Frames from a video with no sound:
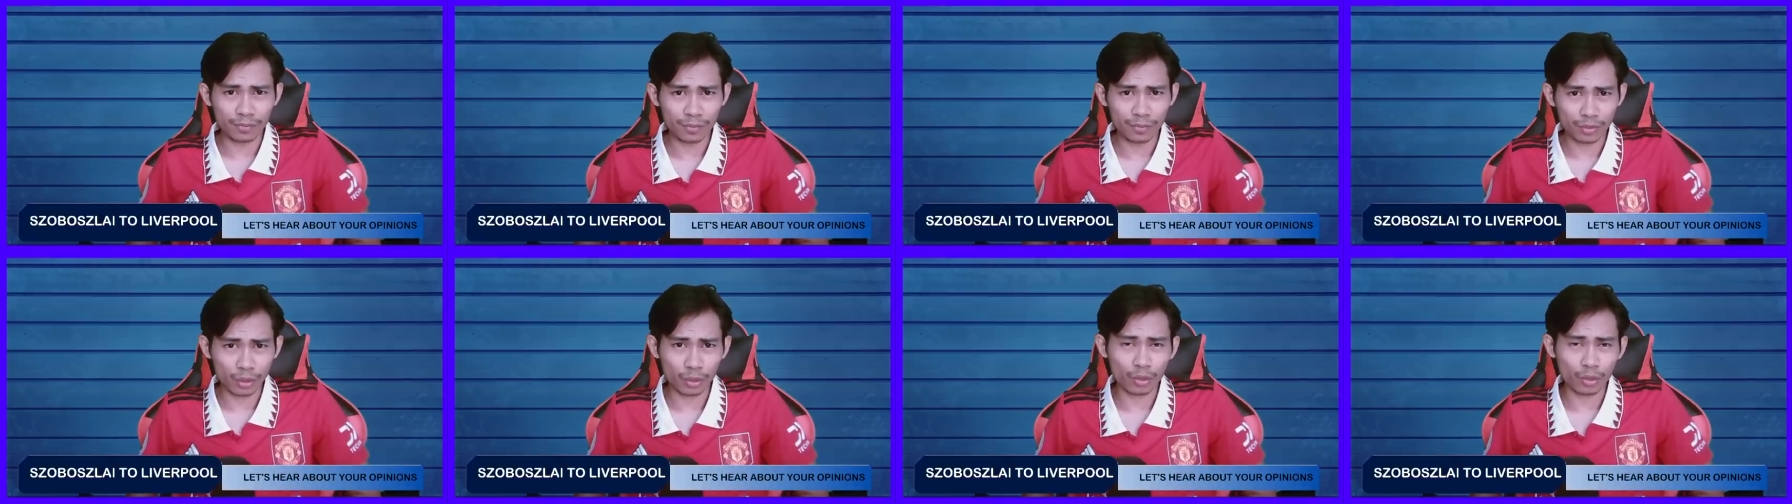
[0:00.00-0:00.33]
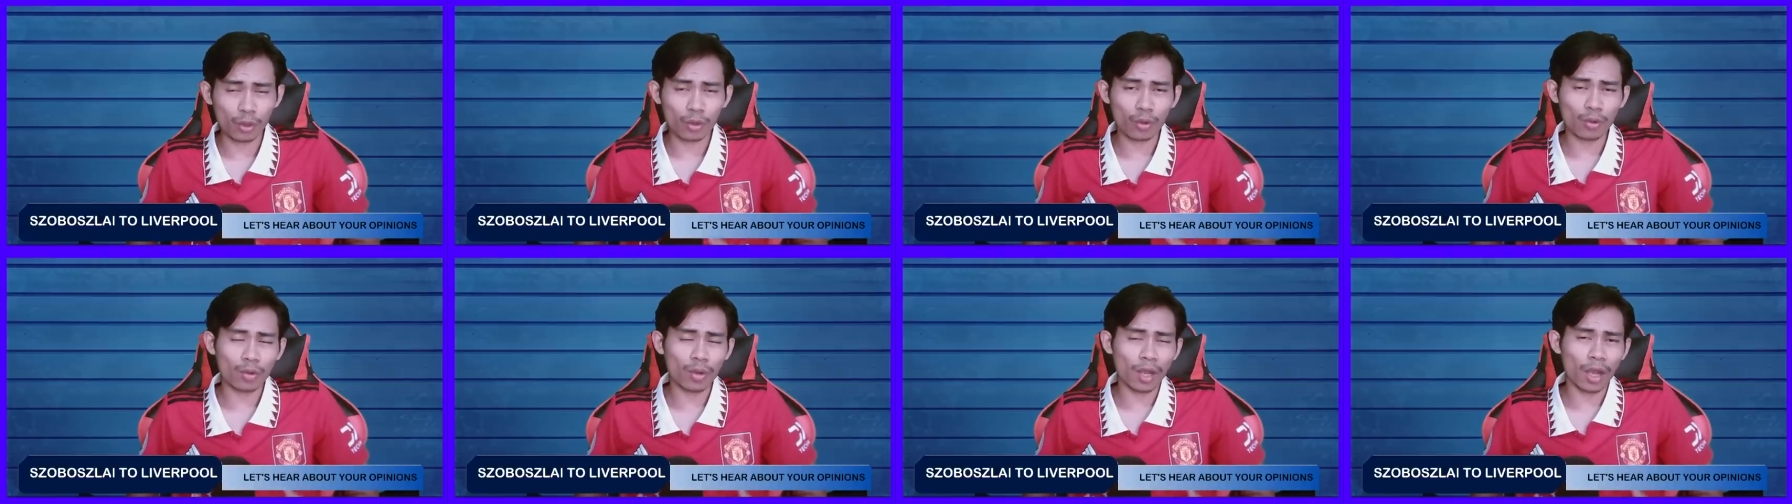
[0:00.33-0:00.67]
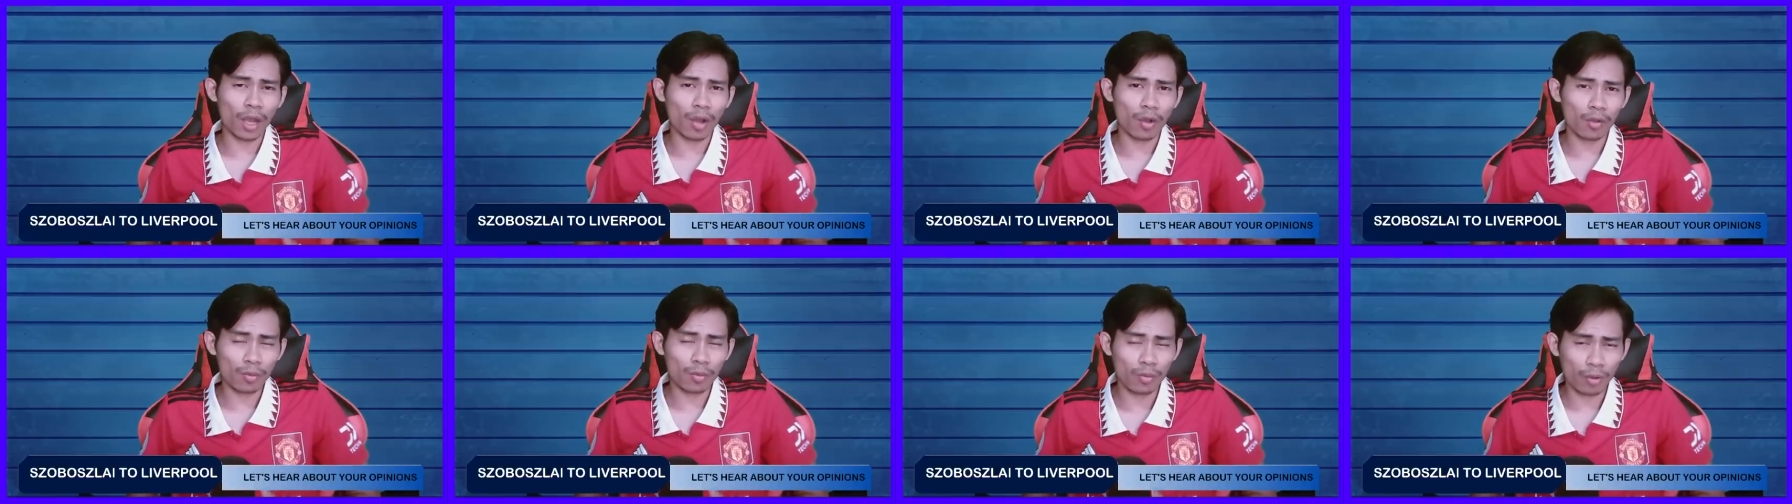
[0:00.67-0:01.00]
the dog will
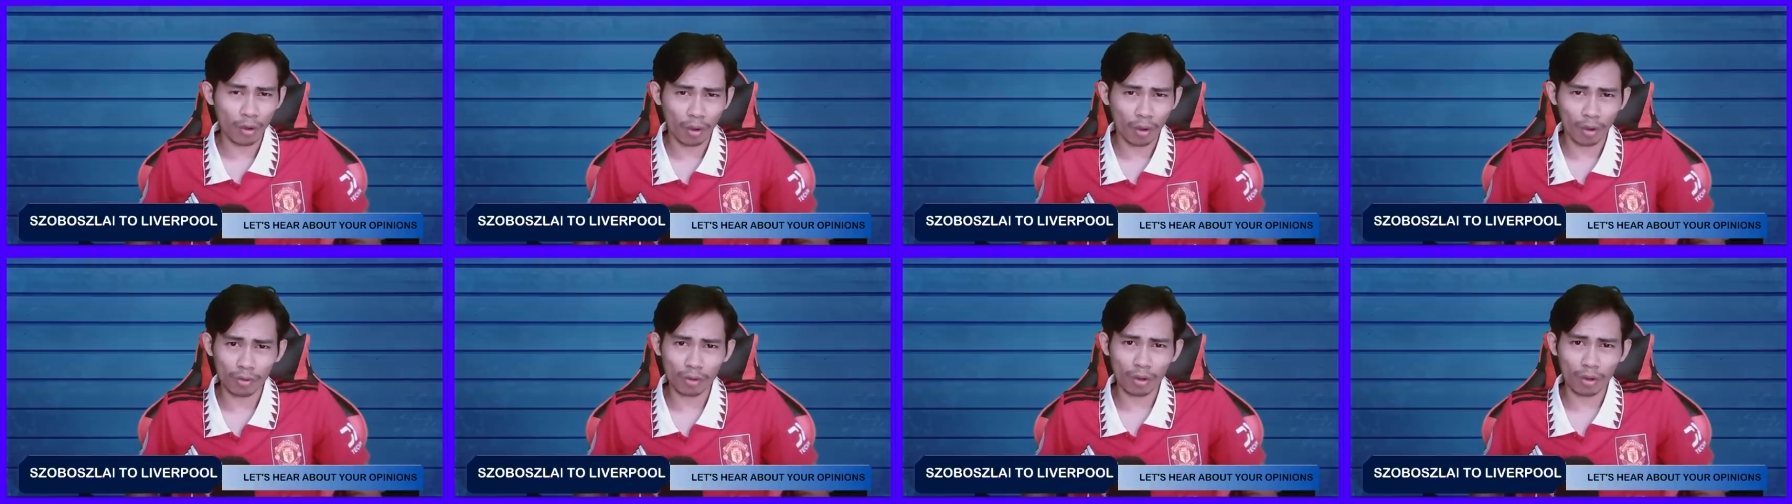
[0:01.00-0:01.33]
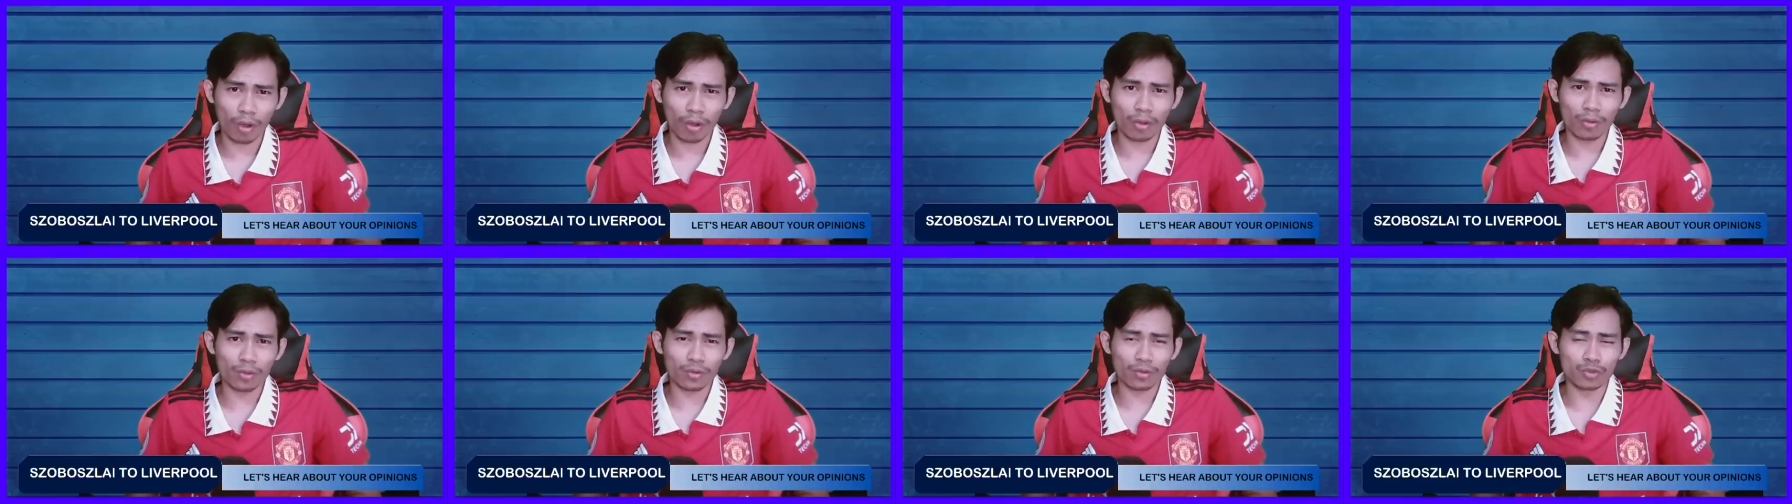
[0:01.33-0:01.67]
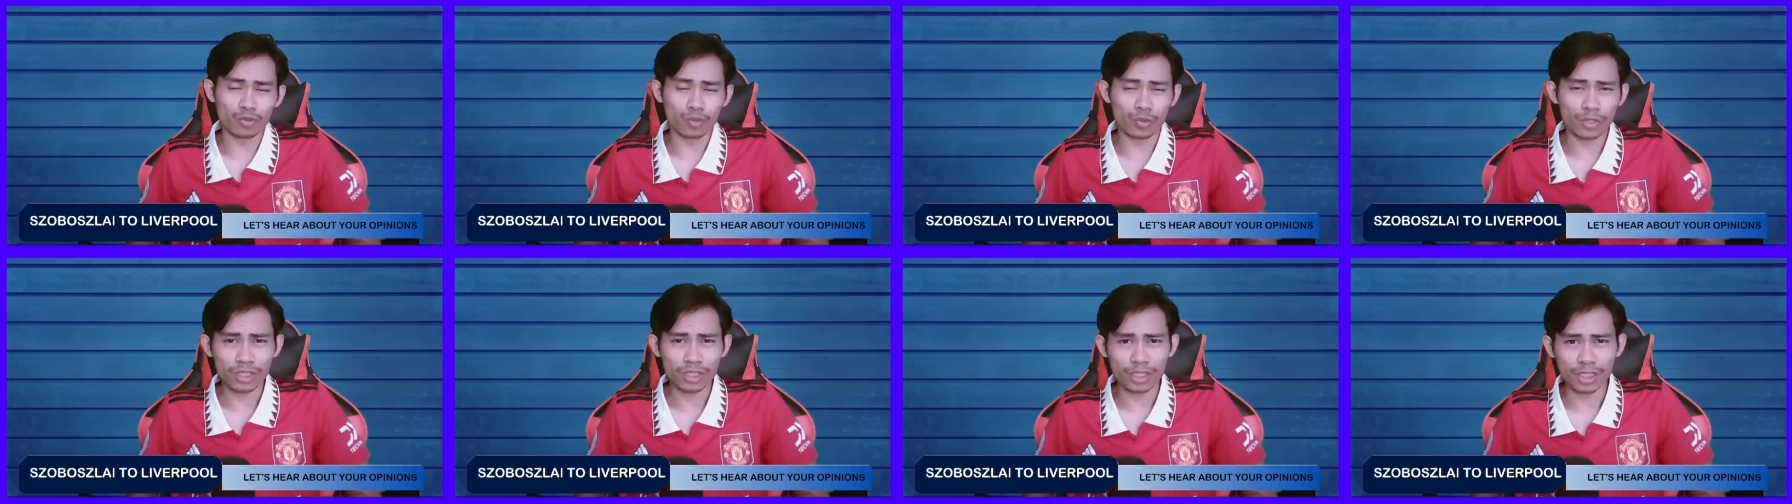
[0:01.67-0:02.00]
on which
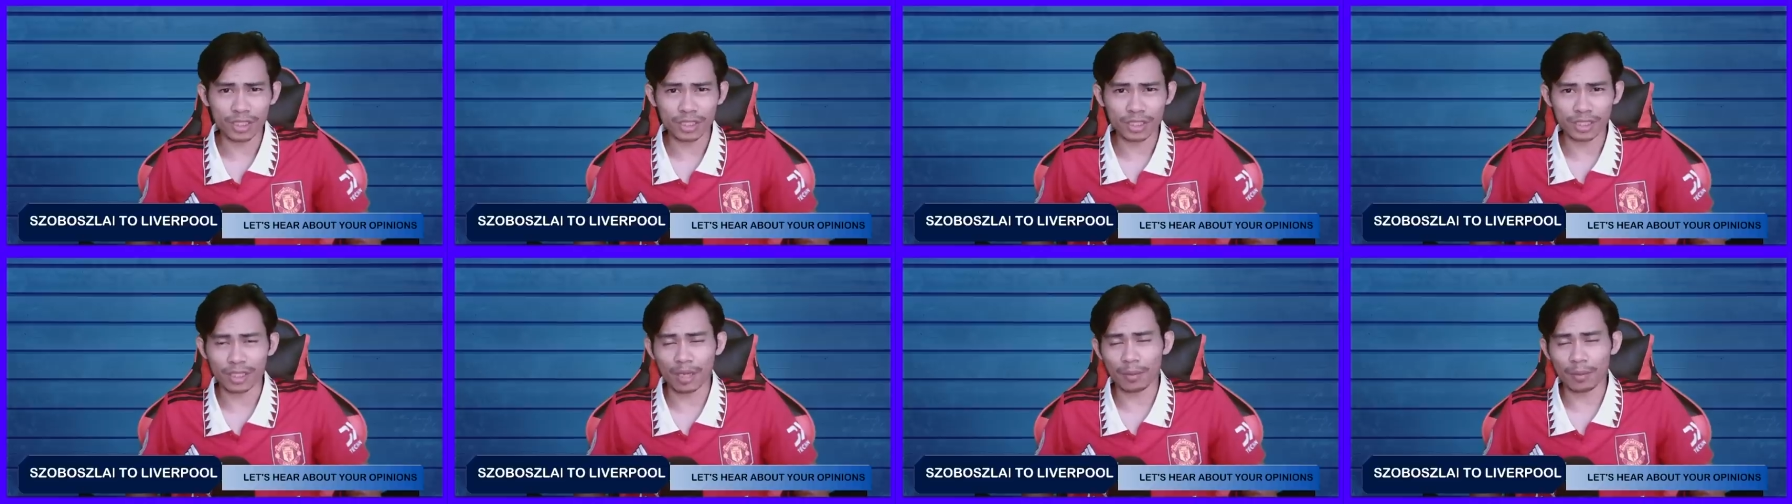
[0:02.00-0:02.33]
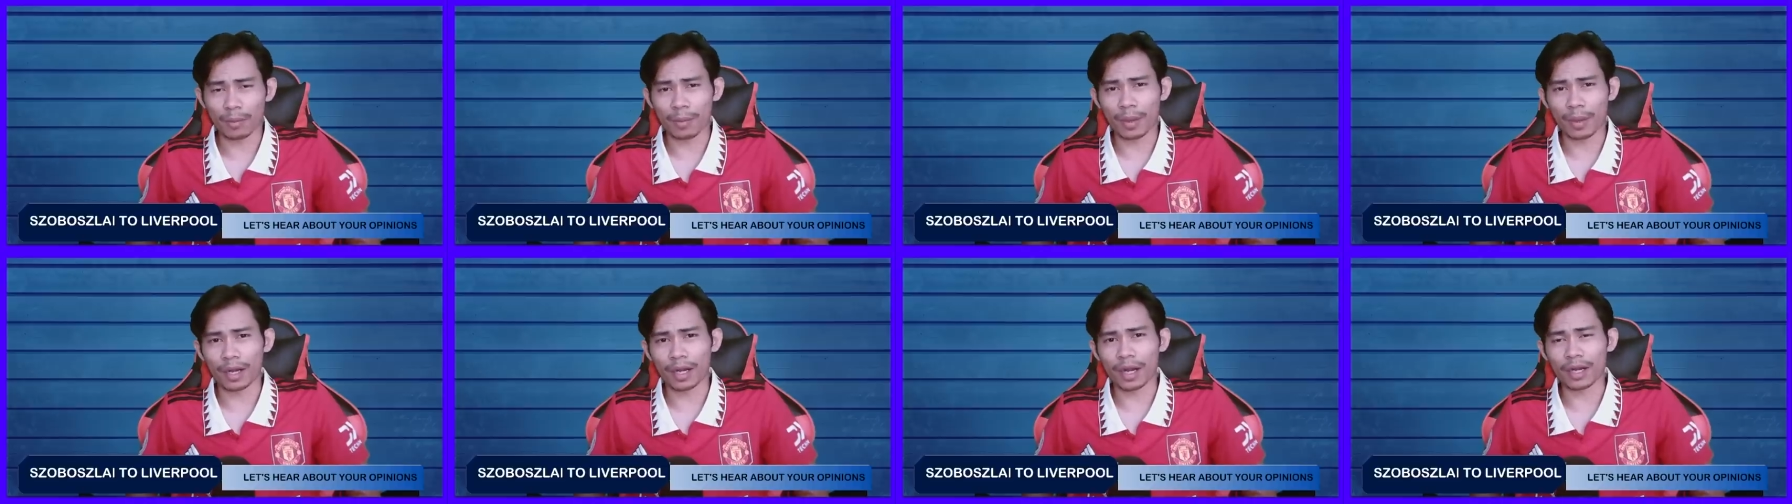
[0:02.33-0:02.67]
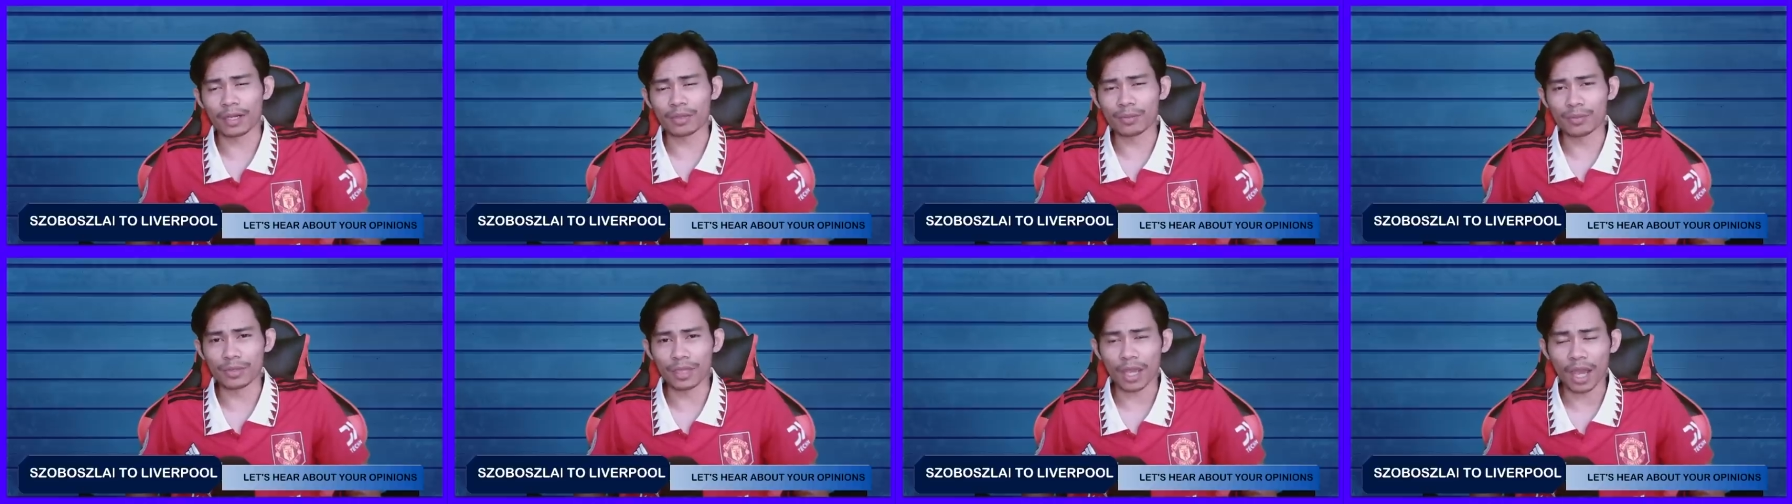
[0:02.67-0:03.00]
is the
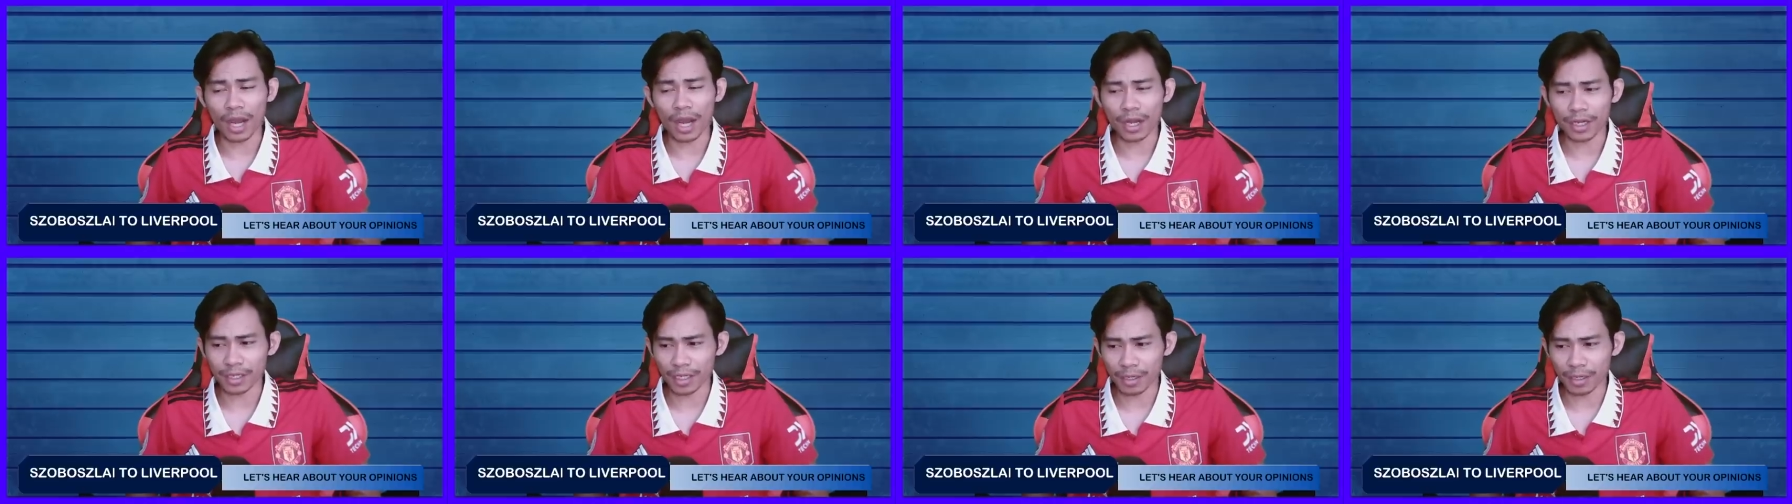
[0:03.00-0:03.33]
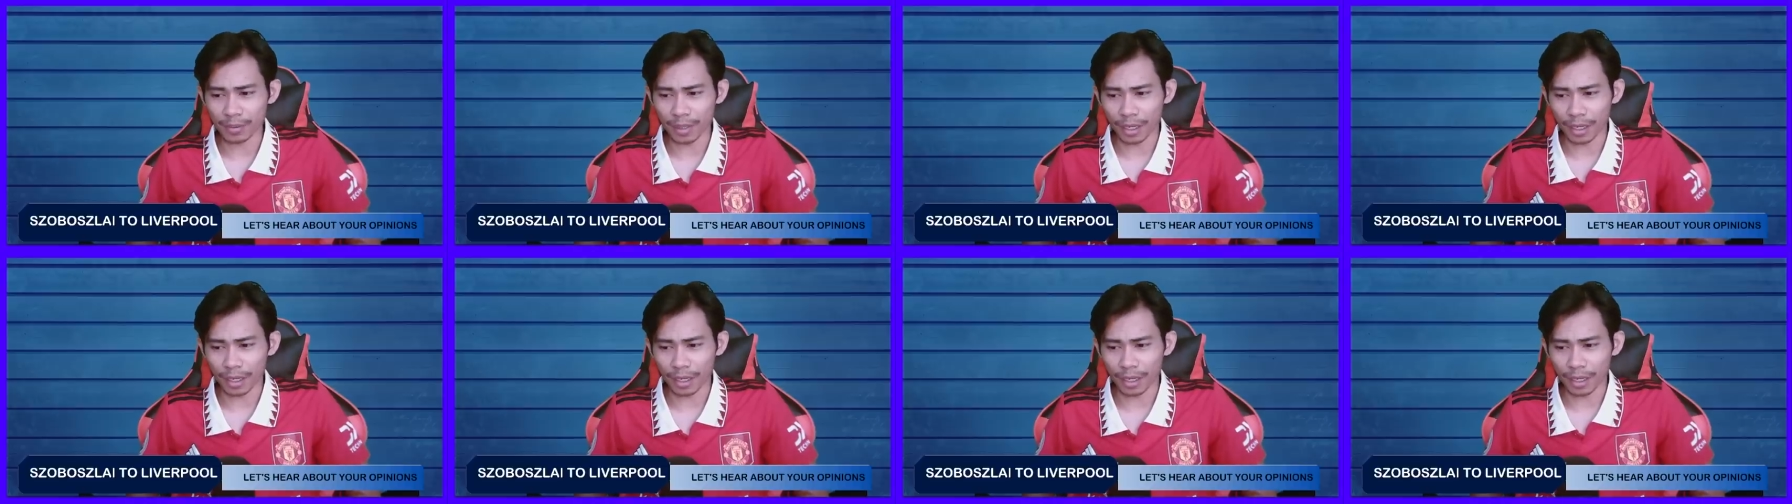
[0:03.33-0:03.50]
Abmanari Miani.